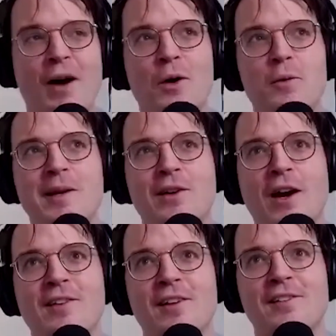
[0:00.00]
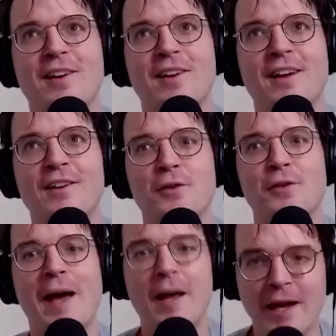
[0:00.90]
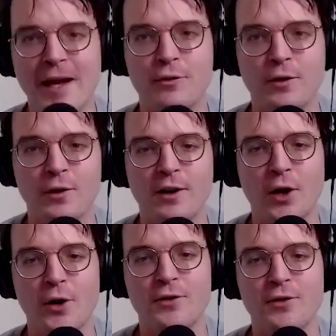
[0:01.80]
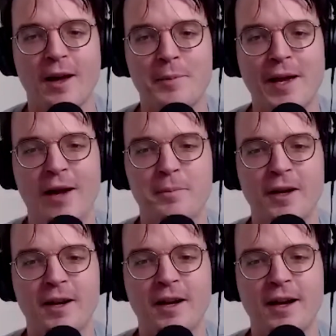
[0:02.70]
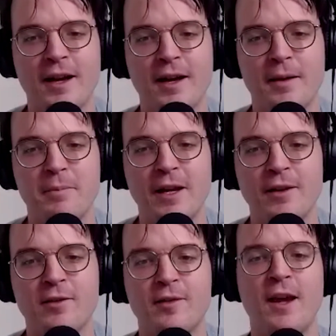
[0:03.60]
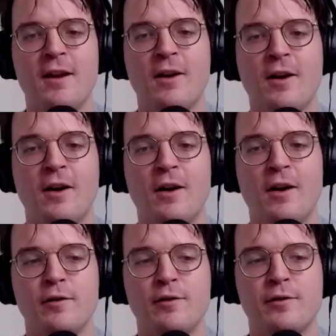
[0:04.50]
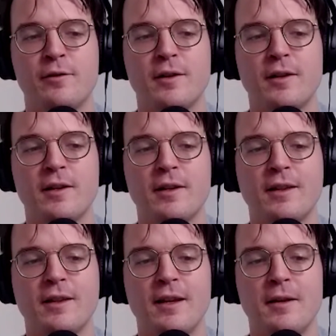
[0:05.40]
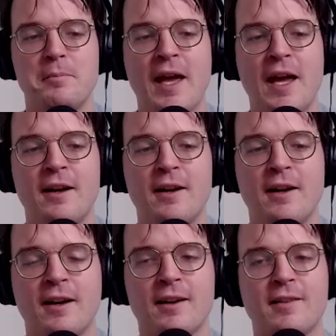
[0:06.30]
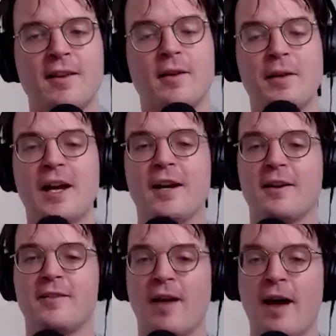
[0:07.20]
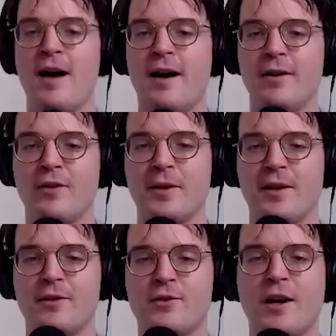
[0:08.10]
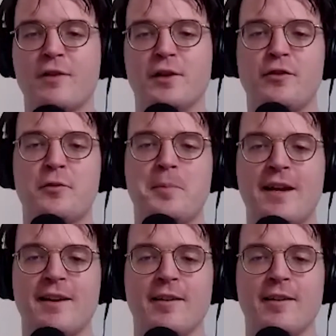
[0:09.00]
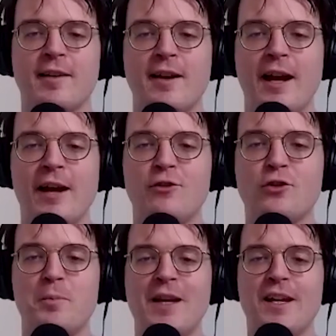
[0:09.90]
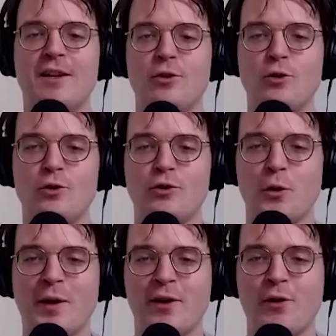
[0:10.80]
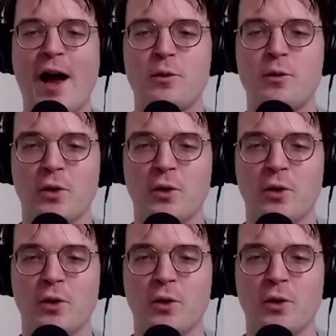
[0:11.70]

would be great, Dalton, is for Mad Max Fury Road to come out, but instead of the man playing a guitar on top of the truck full of speakers, it should be you doing crowd work